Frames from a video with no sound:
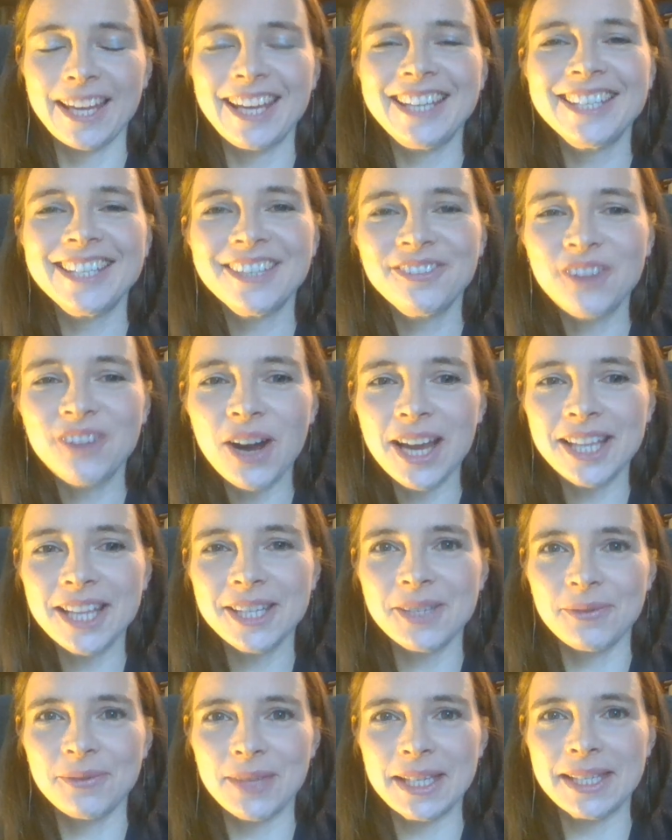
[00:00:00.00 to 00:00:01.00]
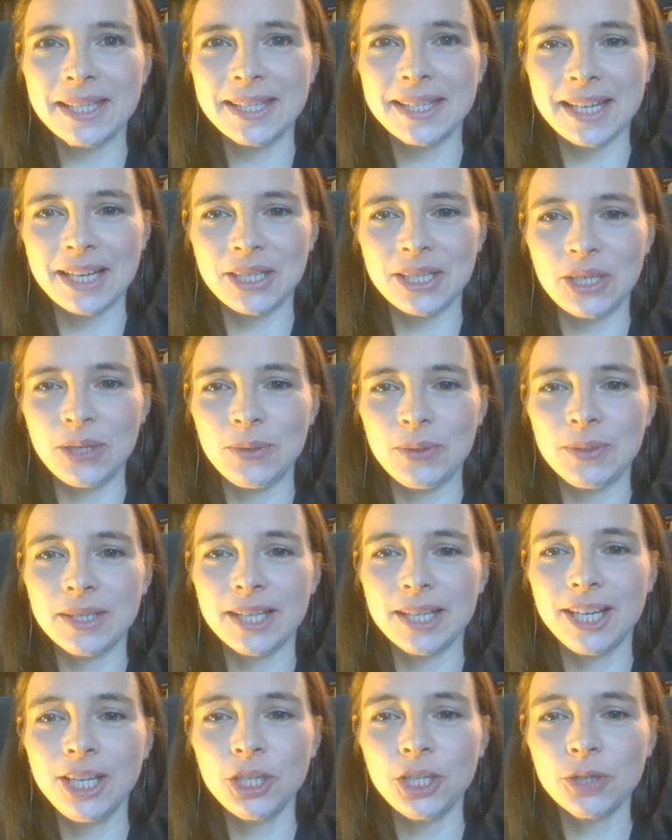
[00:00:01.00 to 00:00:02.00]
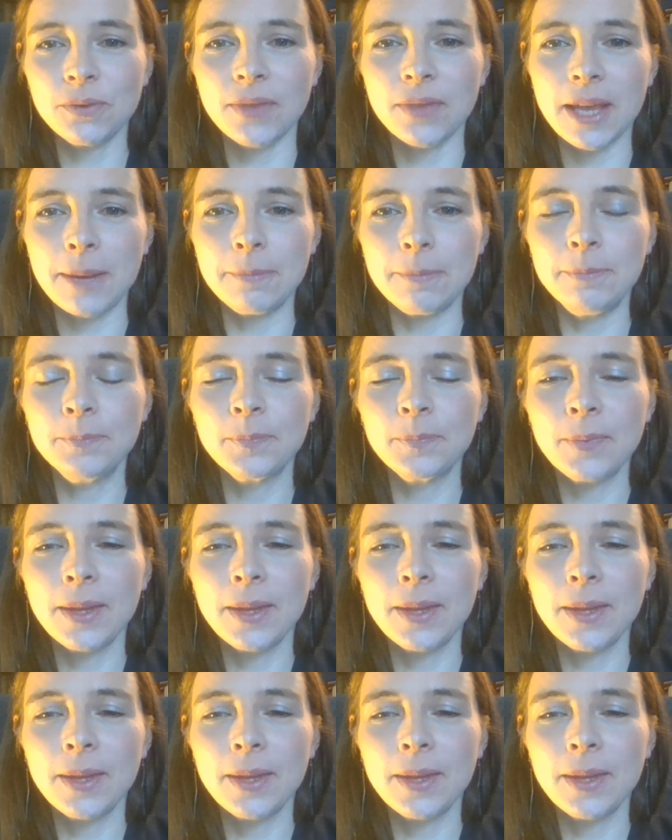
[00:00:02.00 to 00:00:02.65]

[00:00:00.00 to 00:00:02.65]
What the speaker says: In defiance of this statute, each of them,